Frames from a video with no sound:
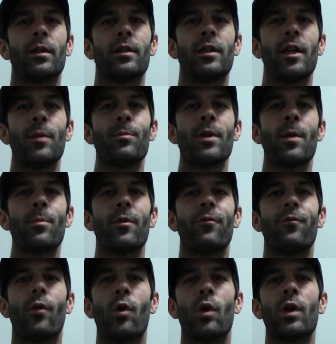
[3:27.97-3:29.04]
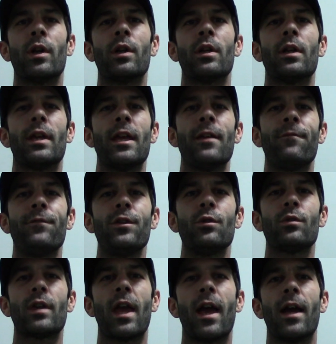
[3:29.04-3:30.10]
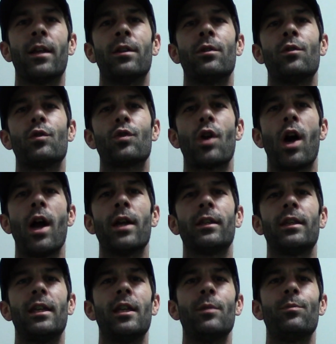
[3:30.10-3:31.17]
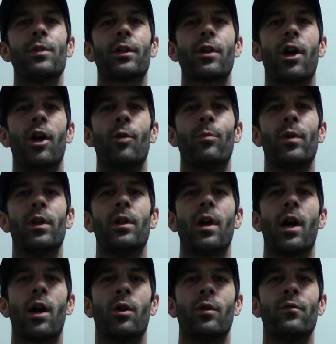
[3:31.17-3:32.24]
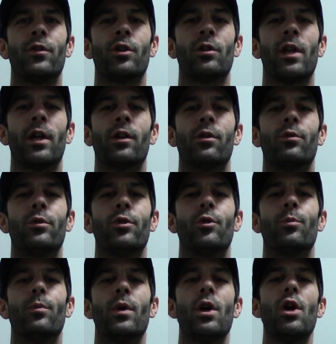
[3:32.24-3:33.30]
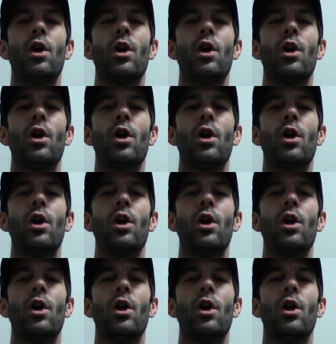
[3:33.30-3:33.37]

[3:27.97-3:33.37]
Tip number 4, if you can, try and keep the carpet out of your Lego room.